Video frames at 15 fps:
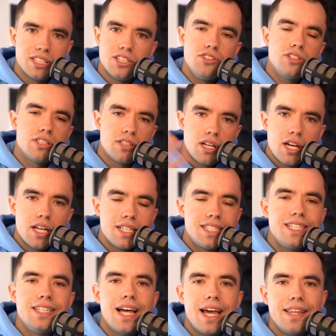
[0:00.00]
And you can
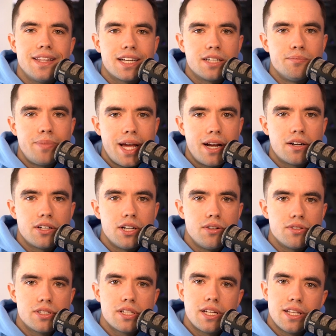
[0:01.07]
see that in the compare
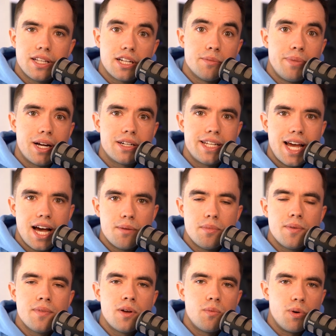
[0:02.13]
notes, the compare tab,
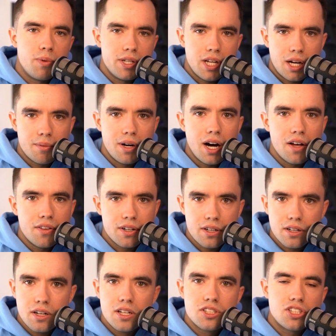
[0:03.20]
when we talk about
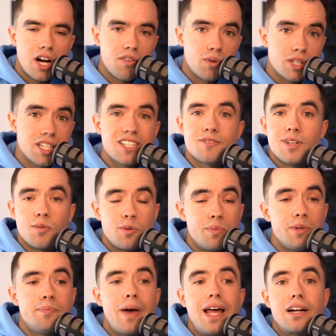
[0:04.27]
other software systems that would
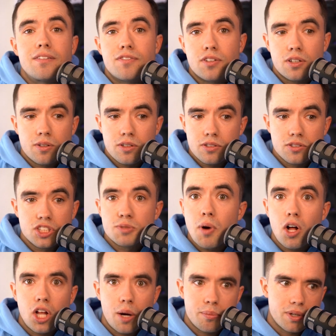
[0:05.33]
be better for
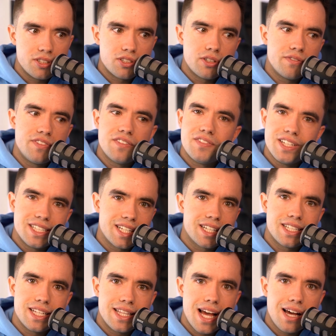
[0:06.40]
small operators earning
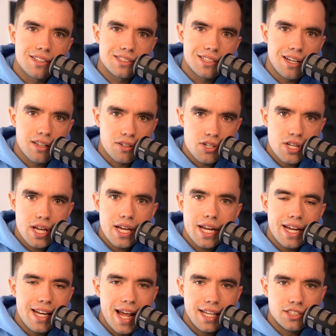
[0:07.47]
$50,000, $60,000
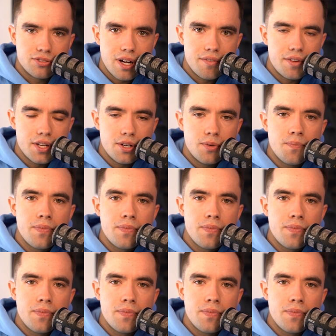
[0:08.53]
in annual revenue.